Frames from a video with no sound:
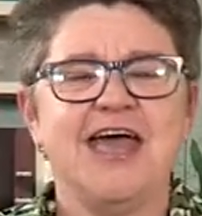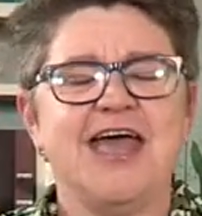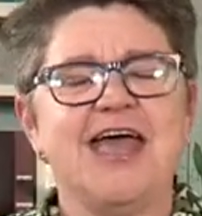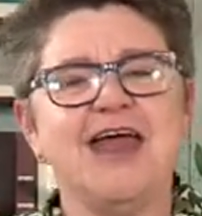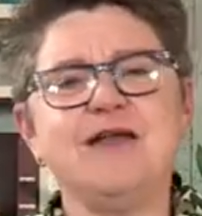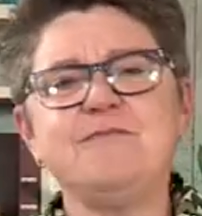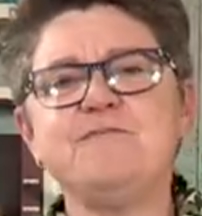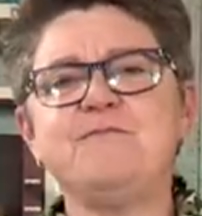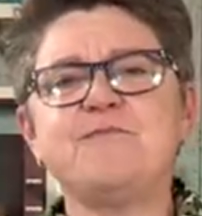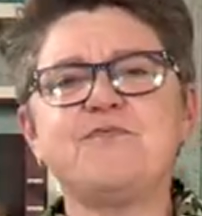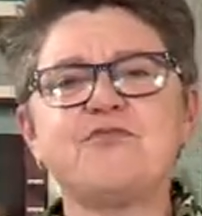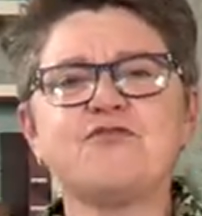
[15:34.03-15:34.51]

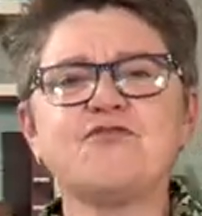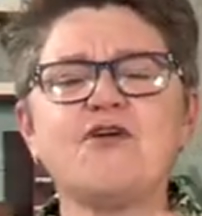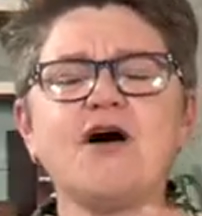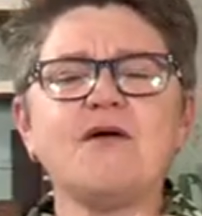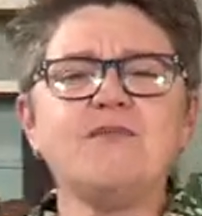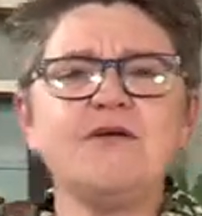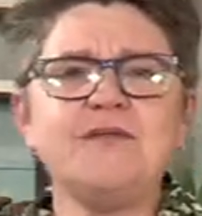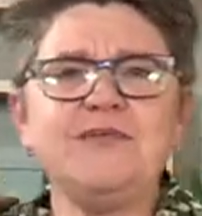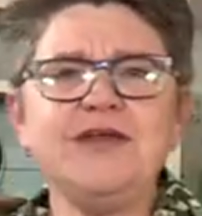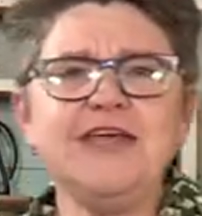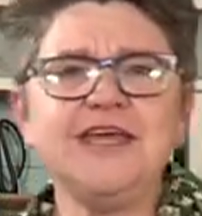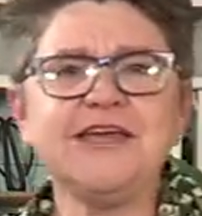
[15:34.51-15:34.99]
and
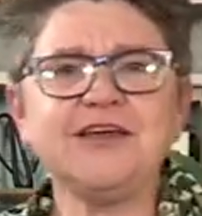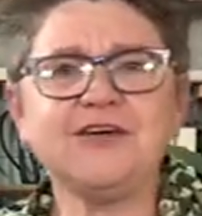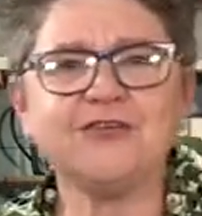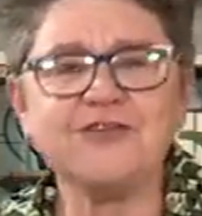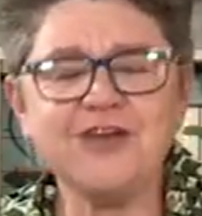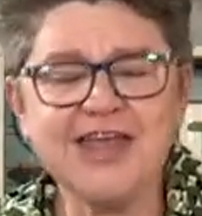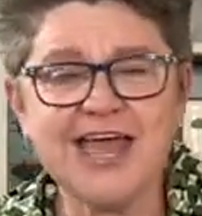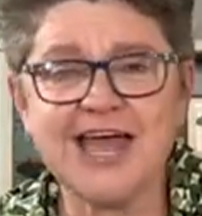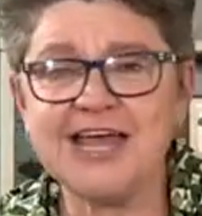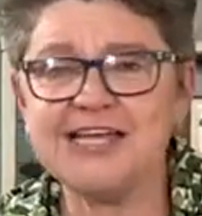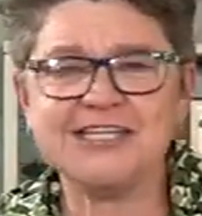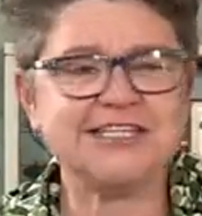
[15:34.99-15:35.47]
probably
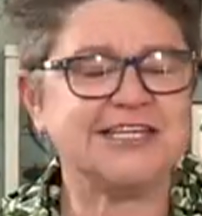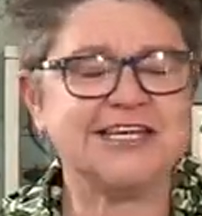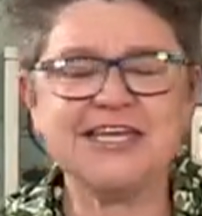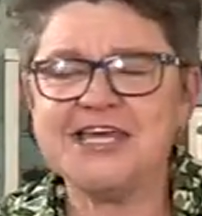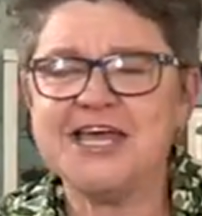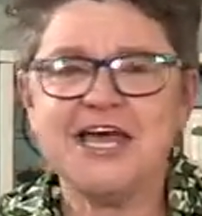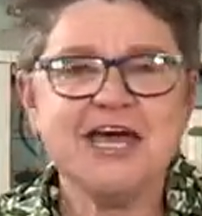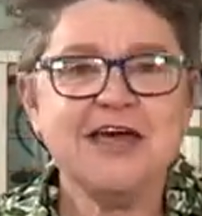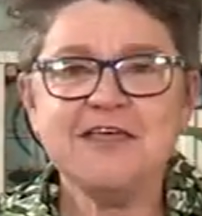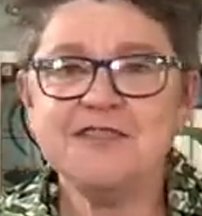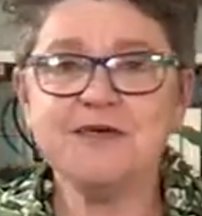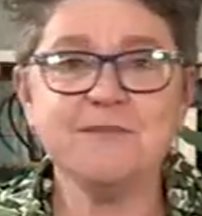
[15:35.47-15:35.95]

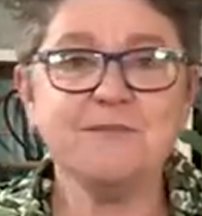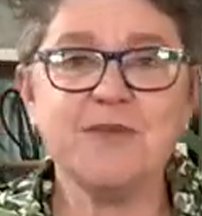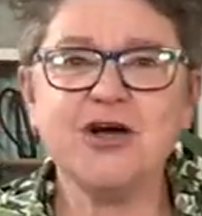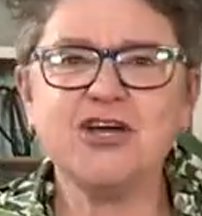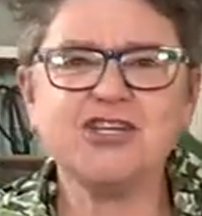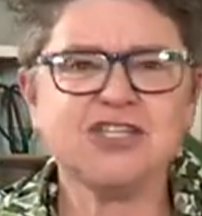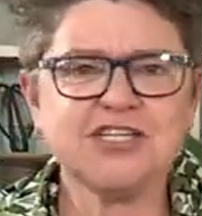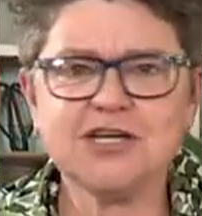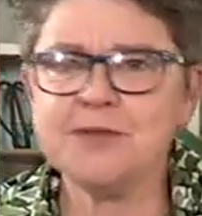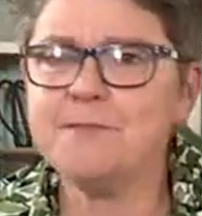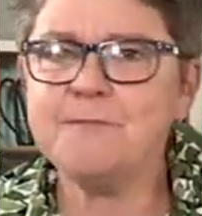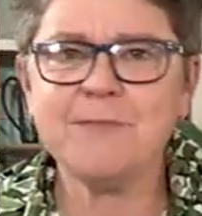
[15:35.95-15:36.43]
creating the
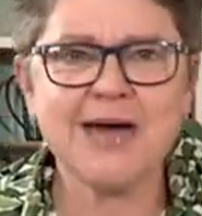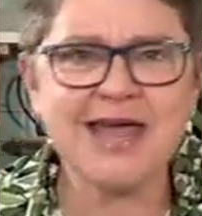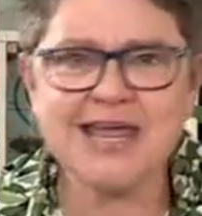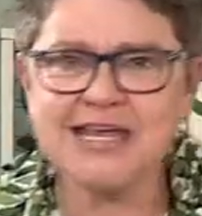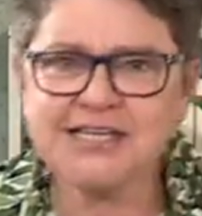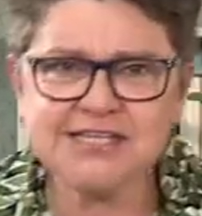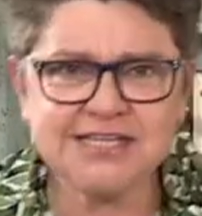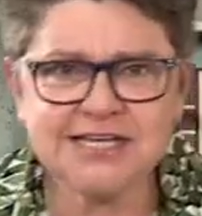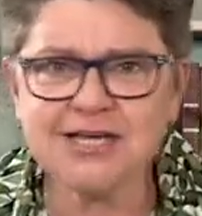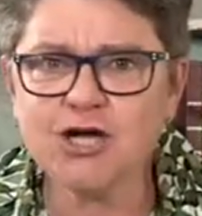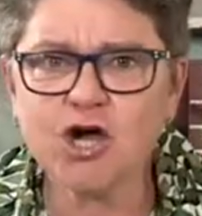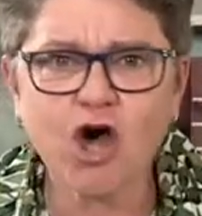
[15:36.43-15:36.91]
most
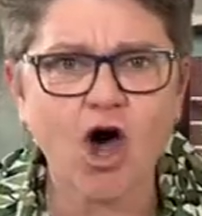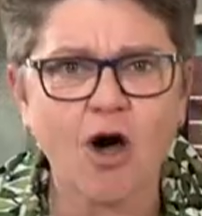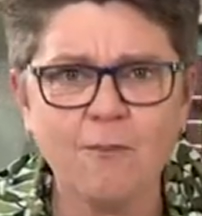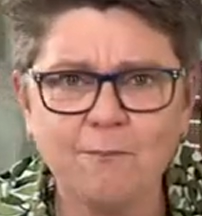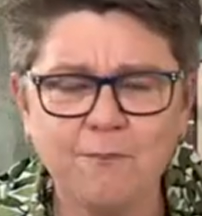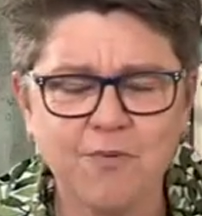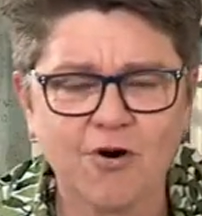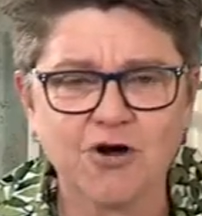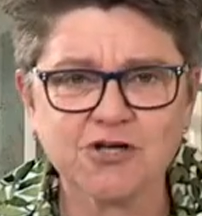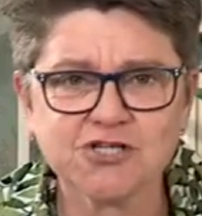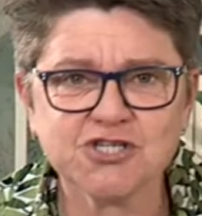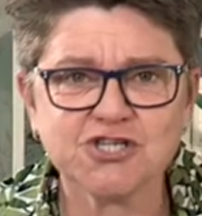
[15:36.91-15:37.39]
amazing
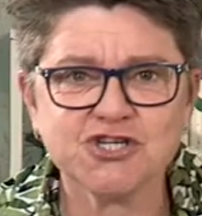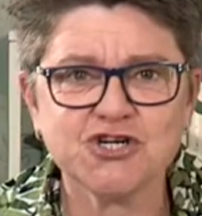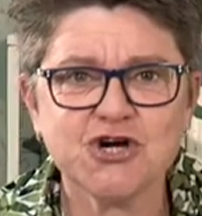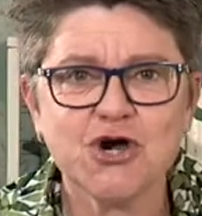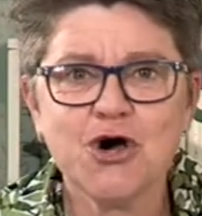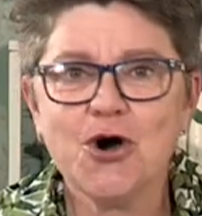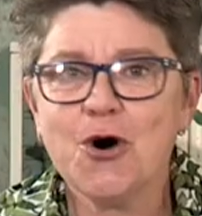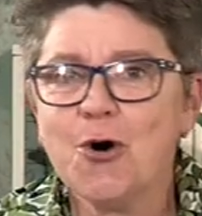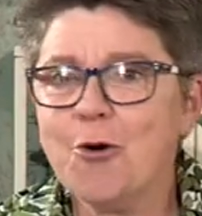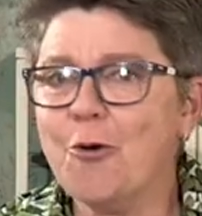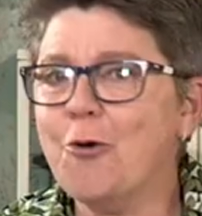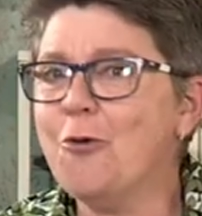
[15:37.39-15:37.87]
compost
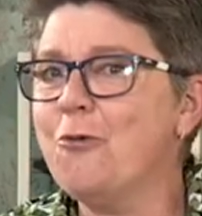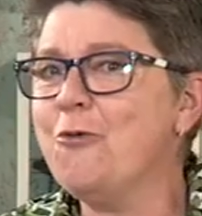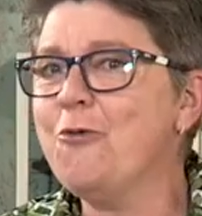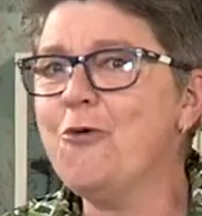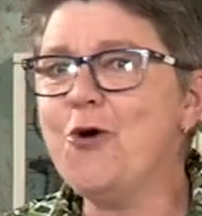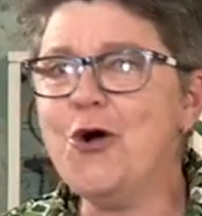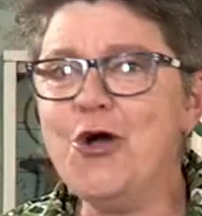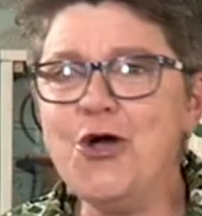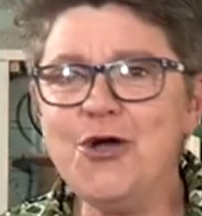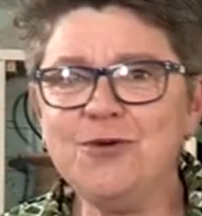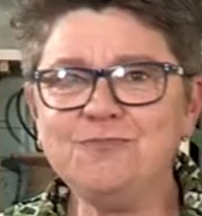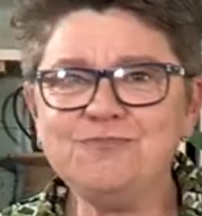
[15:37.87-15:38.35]
or
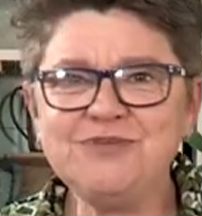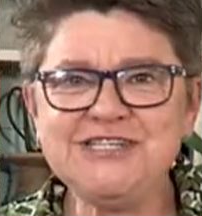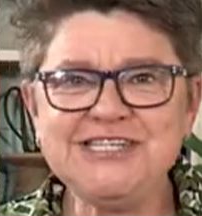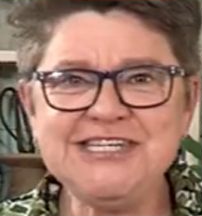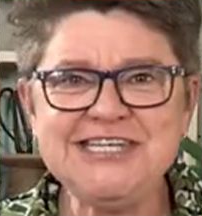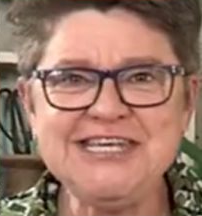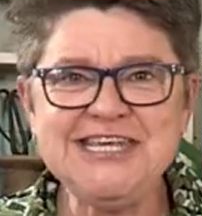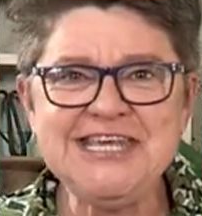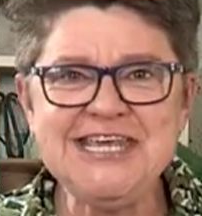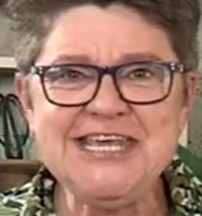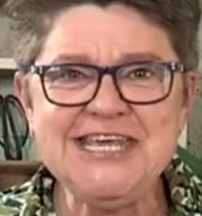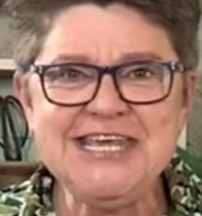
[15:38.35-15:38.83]
worm
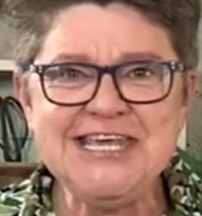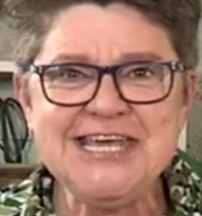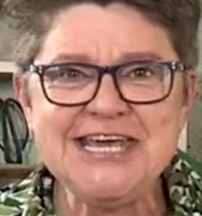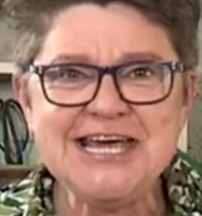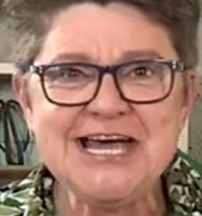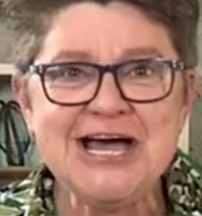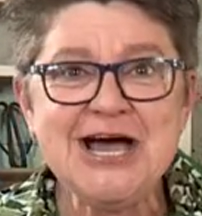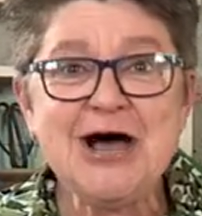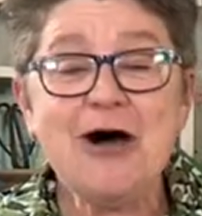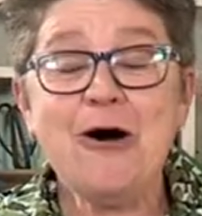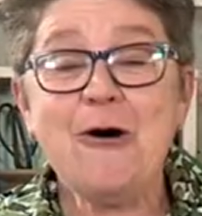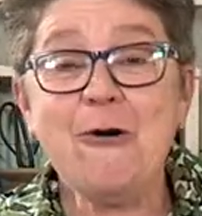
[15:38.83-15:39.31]
tea
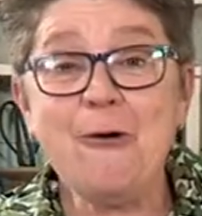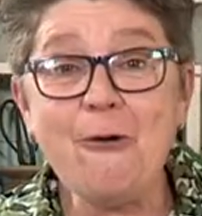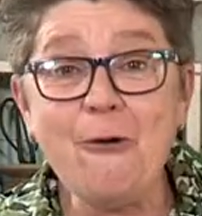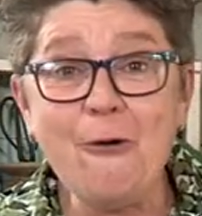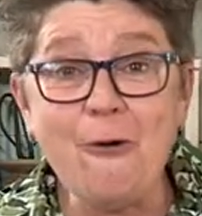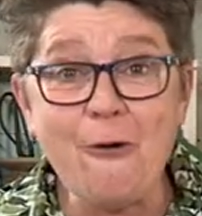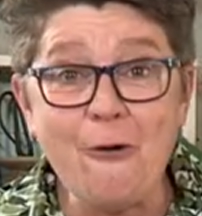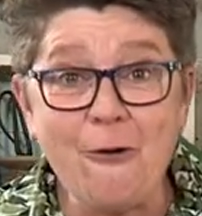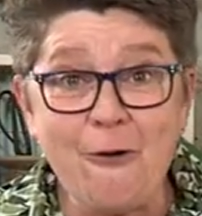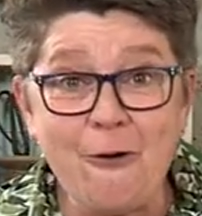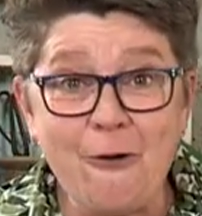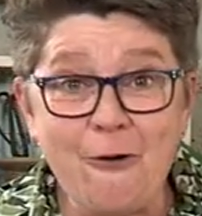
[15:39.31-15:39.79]

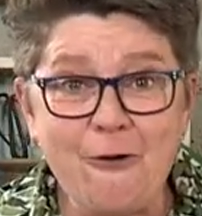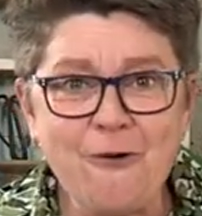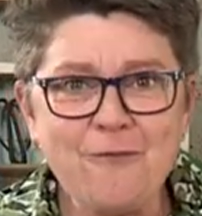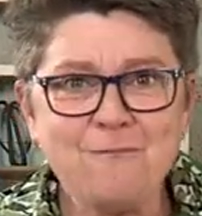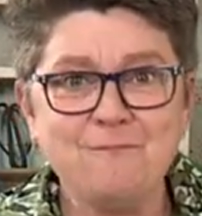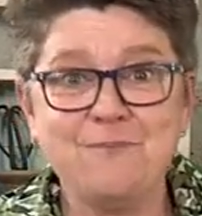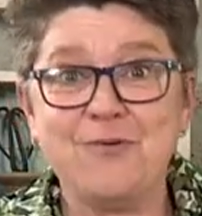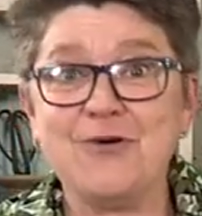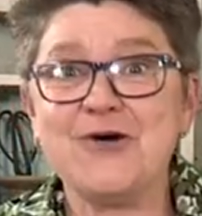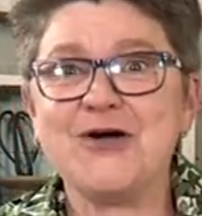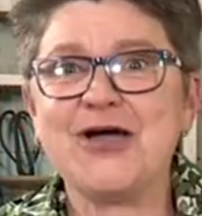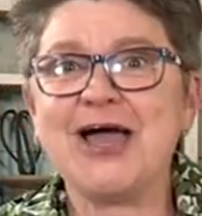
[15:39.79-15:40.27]

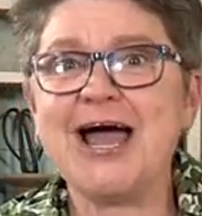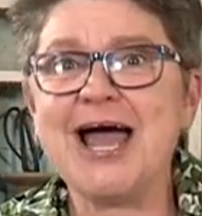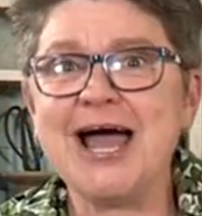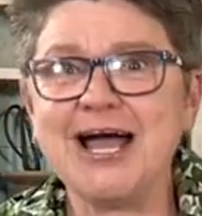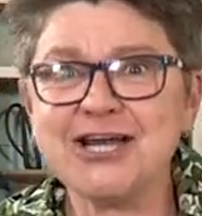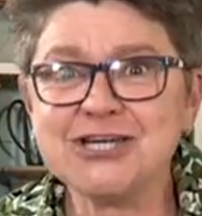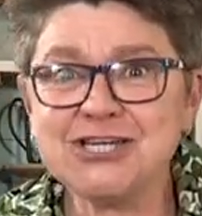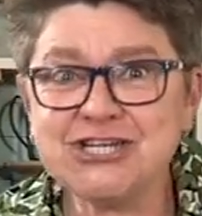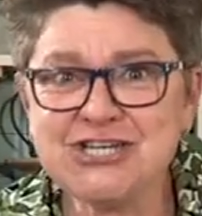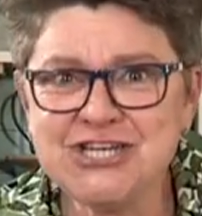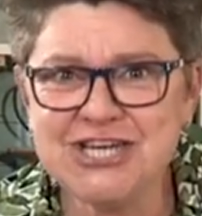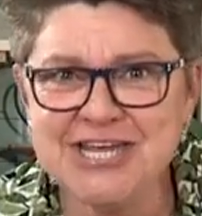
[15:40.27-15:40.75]
or
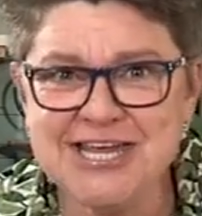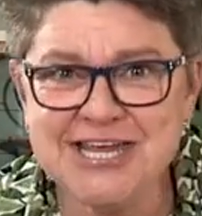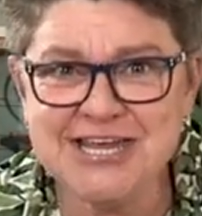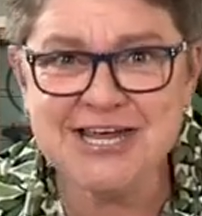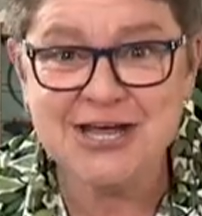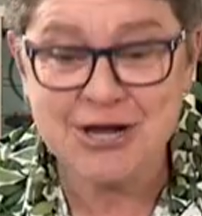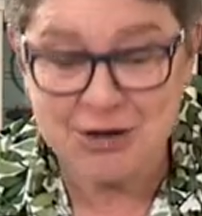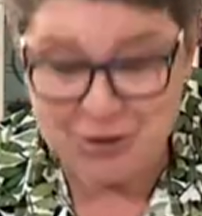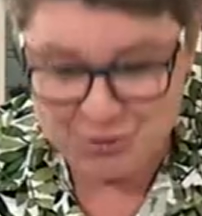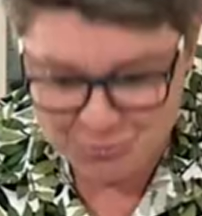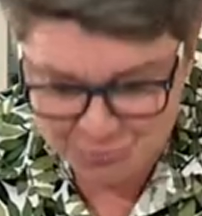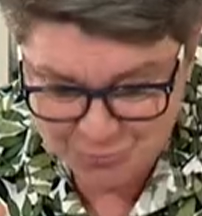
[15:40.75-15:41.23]

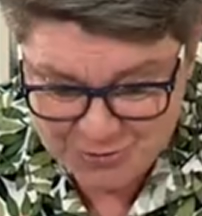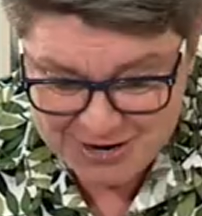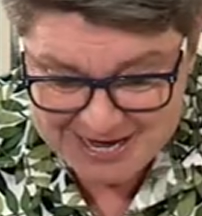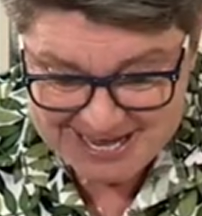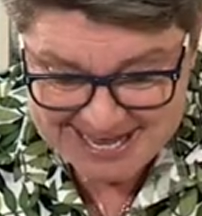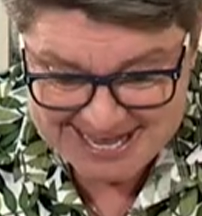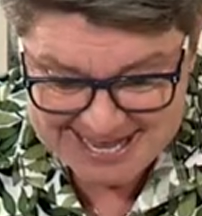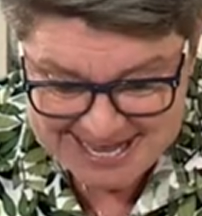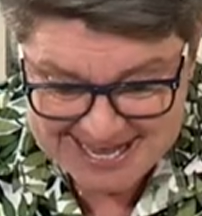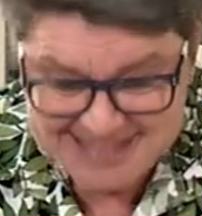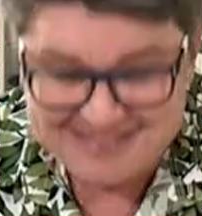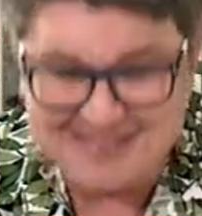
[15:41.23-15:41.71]
bokashi
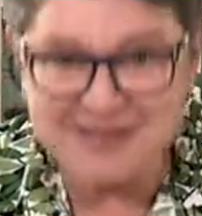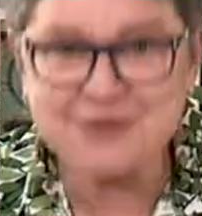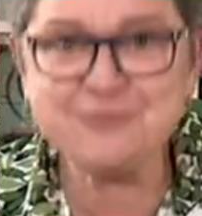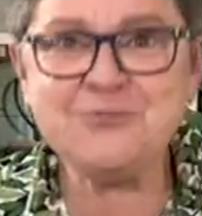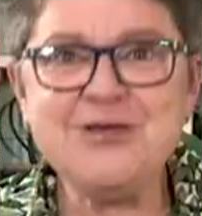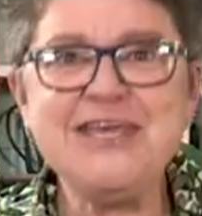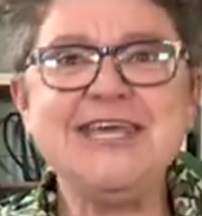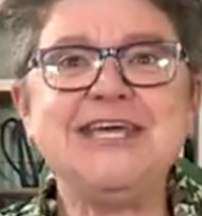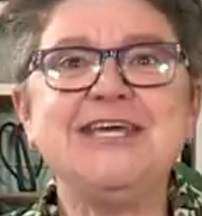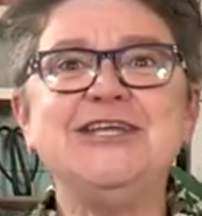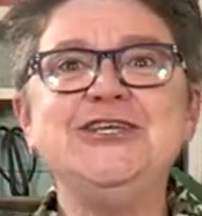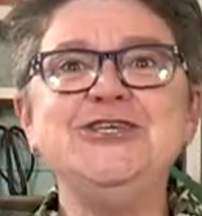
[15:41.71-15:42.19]
we that
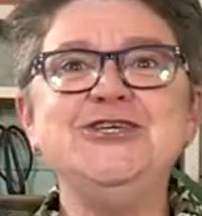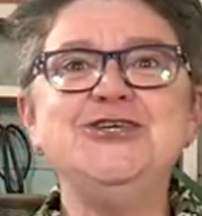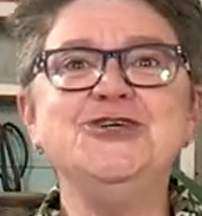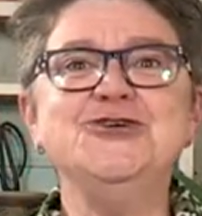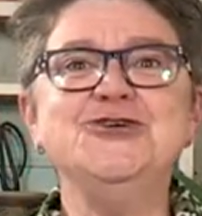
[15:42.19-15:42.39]
we can